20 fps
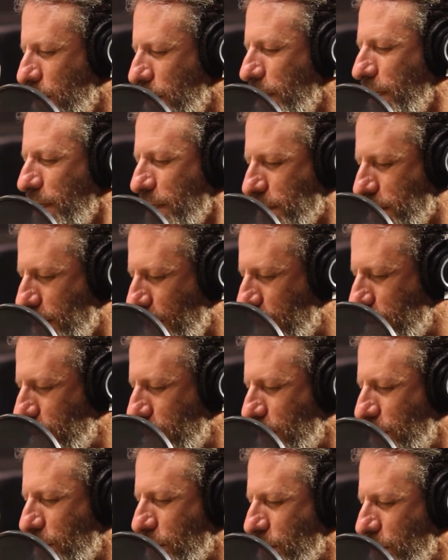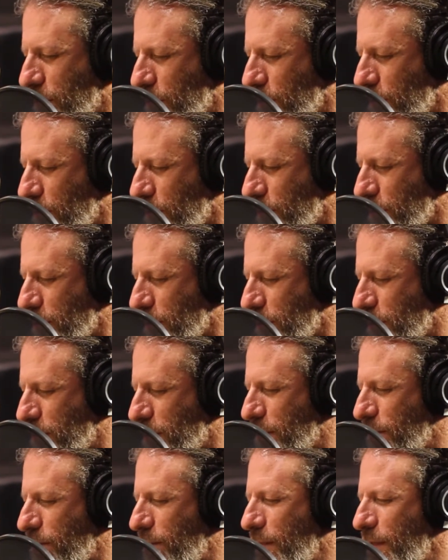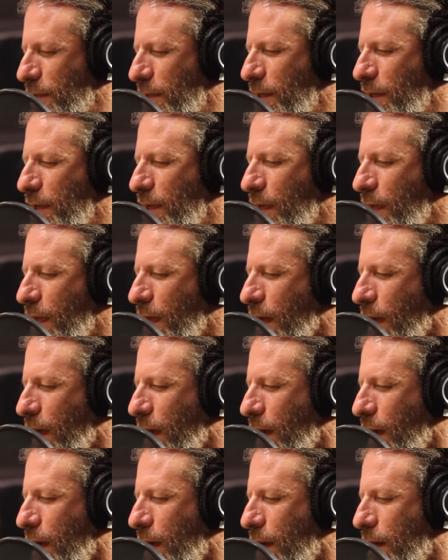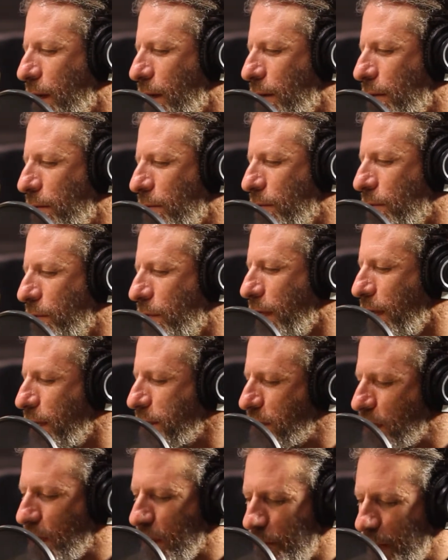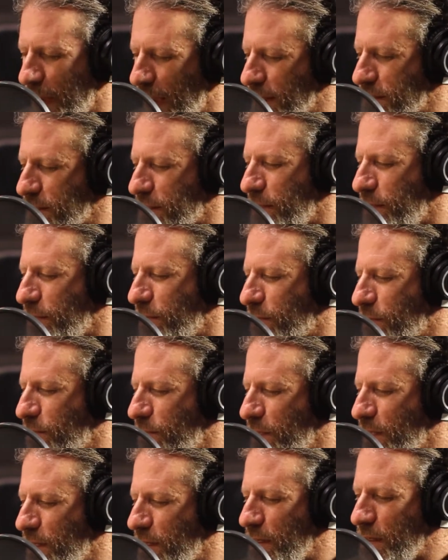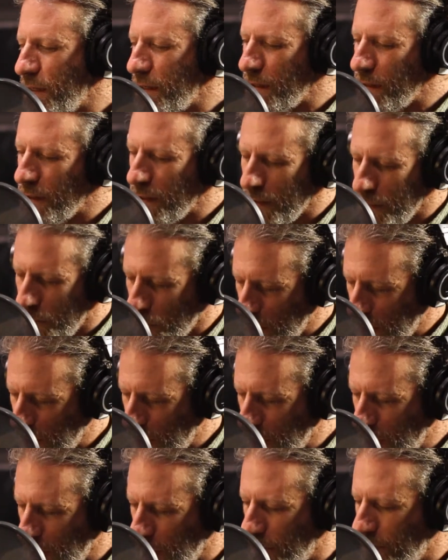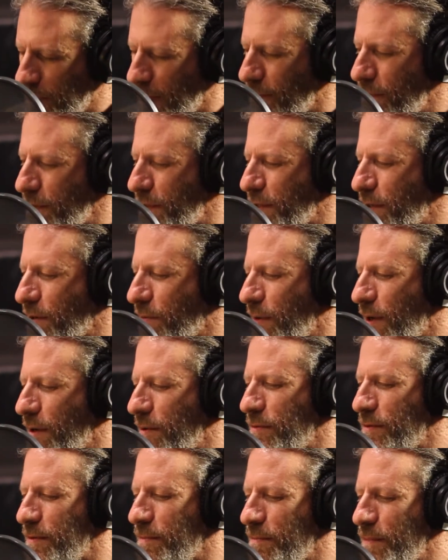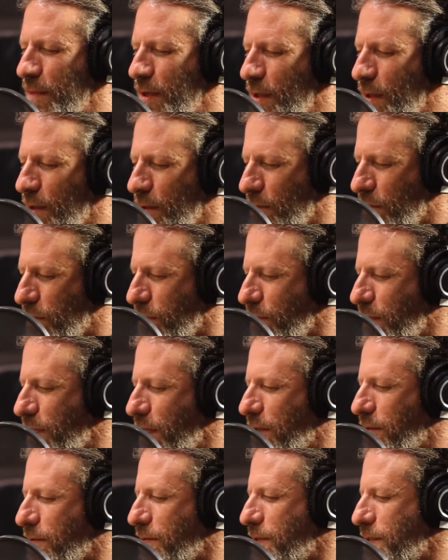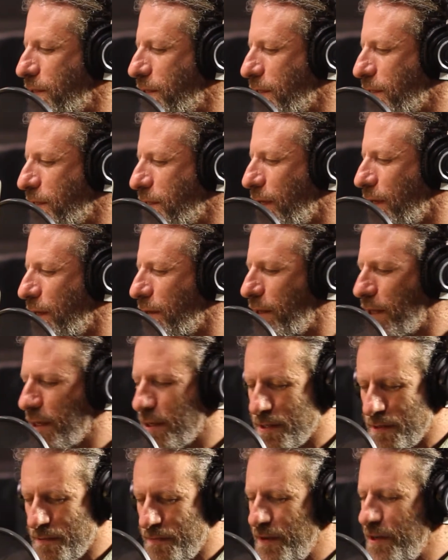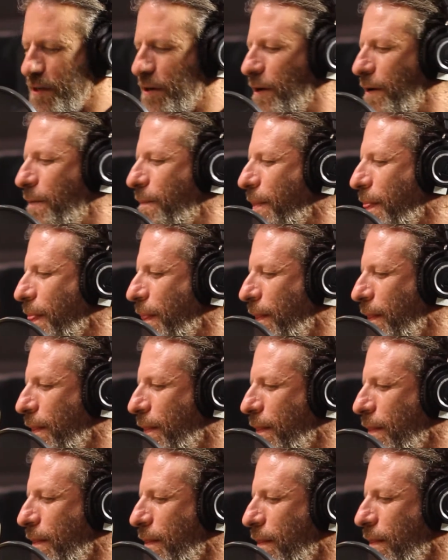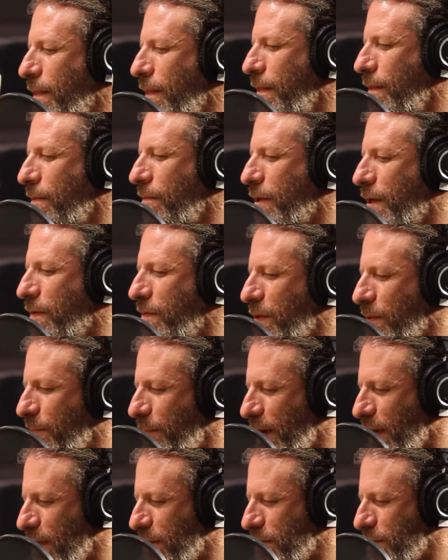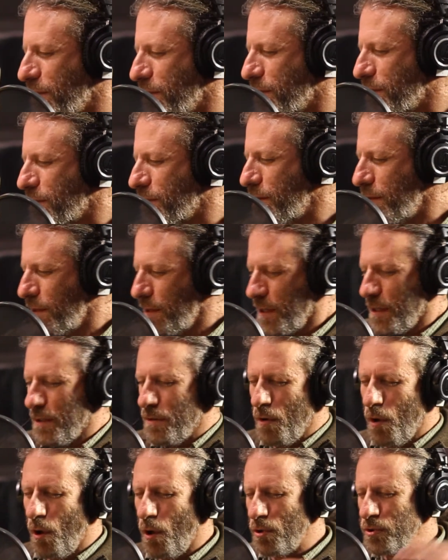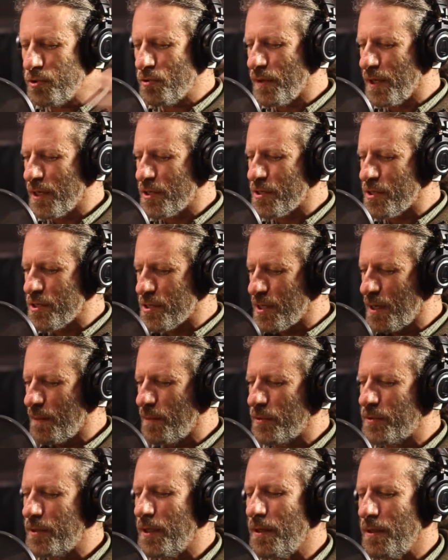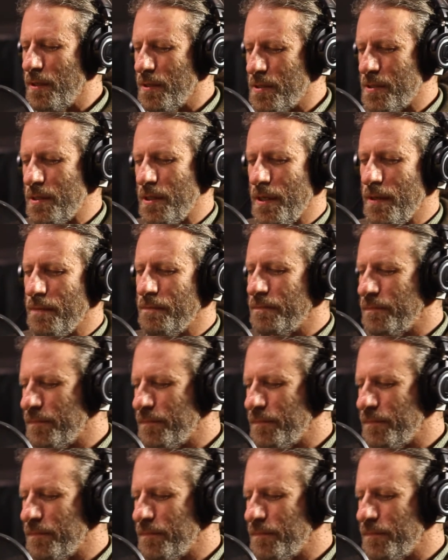Yes, standard issue nervous system. Has the capacity to be aware of everything around them, 360, like a sphere, whatever the math is, in all directions simultaneously,